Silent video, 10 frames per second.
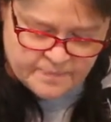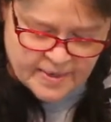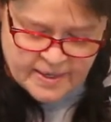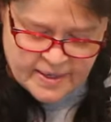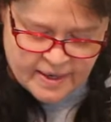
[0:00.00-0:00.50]

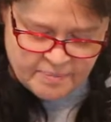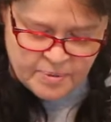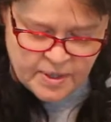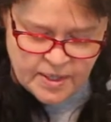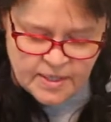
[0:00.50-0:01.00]
I
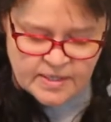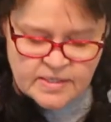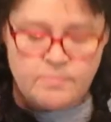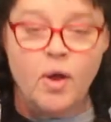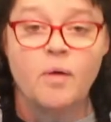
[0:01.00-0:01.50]
put it in a
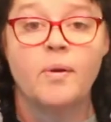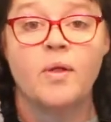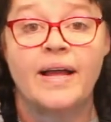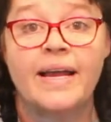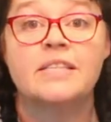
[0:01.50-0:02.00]
small
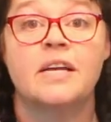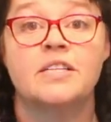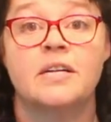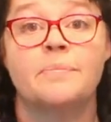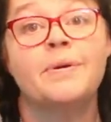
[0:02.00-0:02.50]
bowl. I guess I
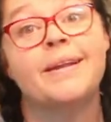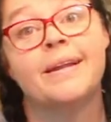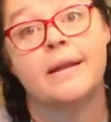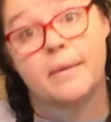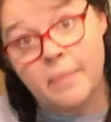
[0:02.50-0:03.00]
should have put
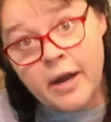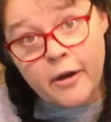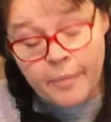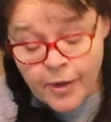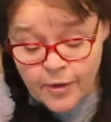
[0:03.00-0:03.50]
it in a
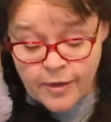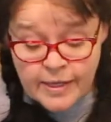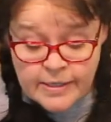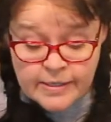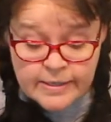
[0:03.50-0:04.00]
bigger bowl
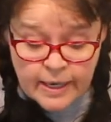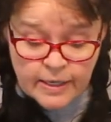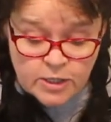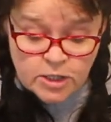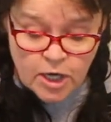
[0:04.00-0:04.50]
because it's
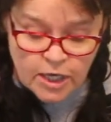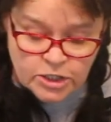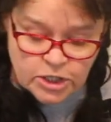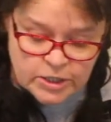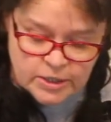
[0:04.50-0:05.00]
kind of
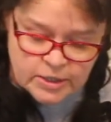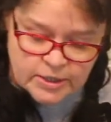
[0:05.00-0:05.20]
sloshing.